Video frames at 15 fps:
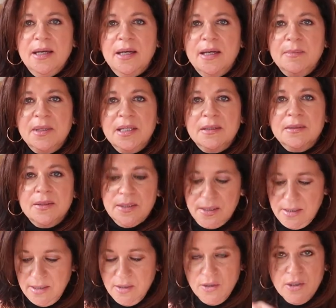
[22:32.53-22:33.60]
I mean, look
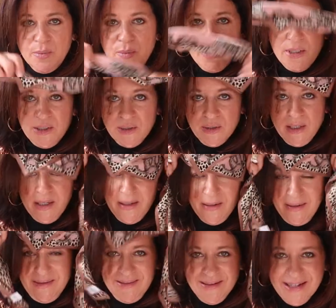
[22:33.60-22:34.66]
at it. You could put it in your
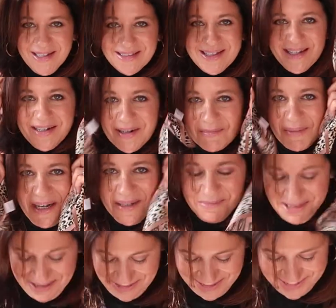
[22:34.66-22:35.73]
hair like our
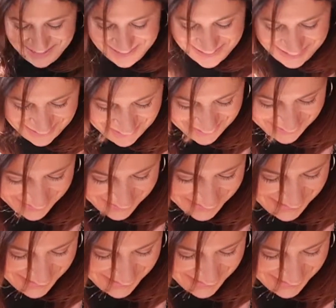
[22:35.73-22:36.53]
moms used to do.